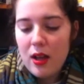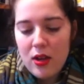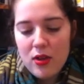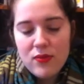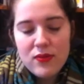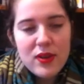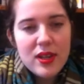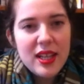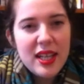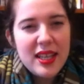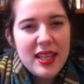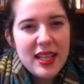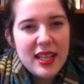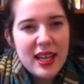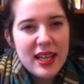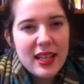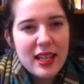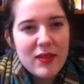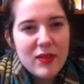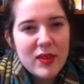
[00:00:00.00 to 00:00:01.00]
Overall, I think
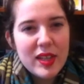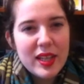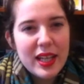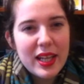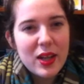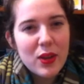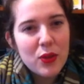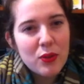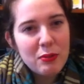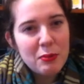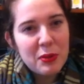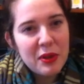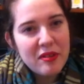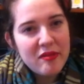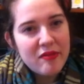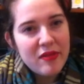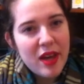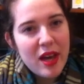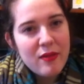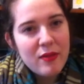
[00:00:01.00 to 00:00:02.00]
I'd give it like a
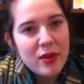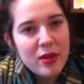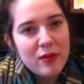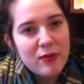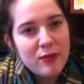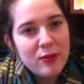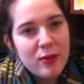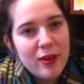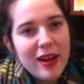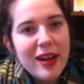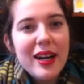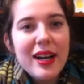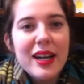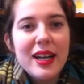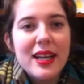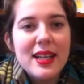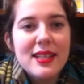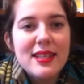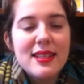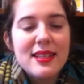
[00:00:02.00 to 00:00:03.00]
3.5 or a 4.
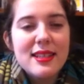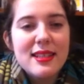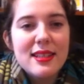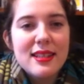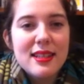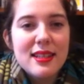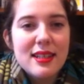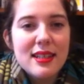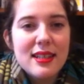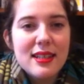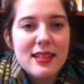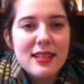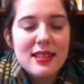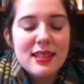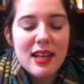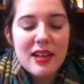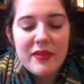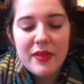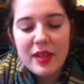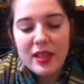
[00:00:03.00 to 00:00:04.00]
It's
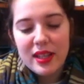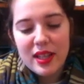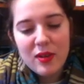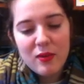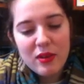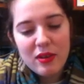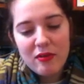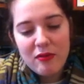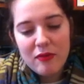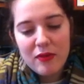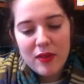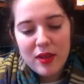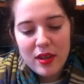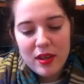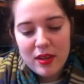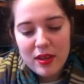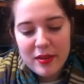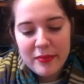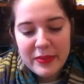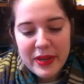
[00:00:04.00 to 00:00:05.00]
definitely one of
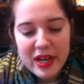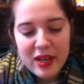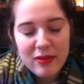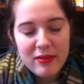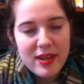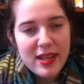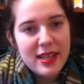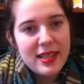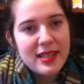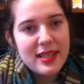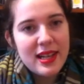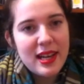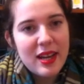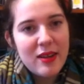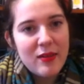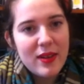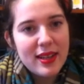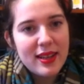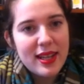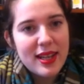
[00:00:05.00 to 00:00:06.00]
the better reads that
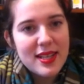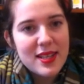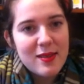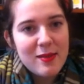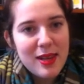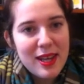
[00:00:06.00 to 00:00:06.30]
I read last